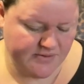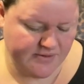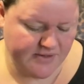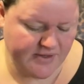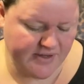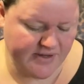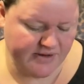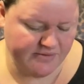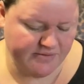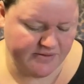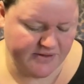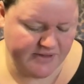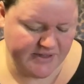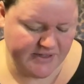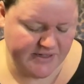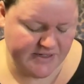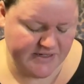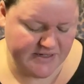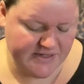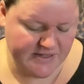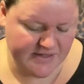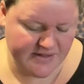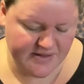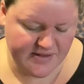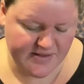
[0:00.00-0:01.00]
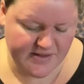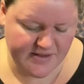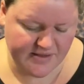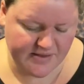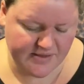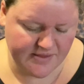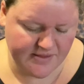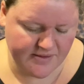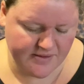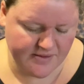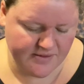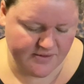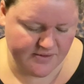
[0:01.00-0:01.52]
I really didn't think
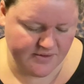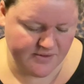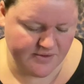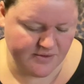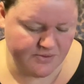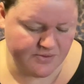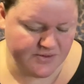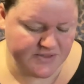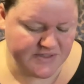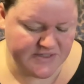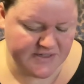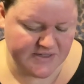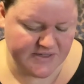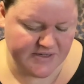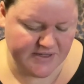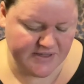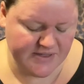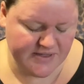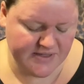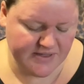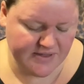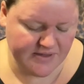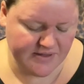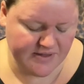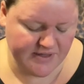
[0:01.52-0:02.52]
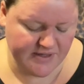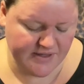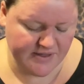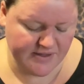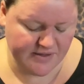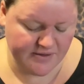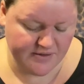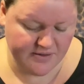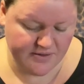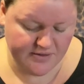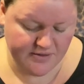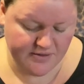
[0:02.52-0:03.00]
that there was anything like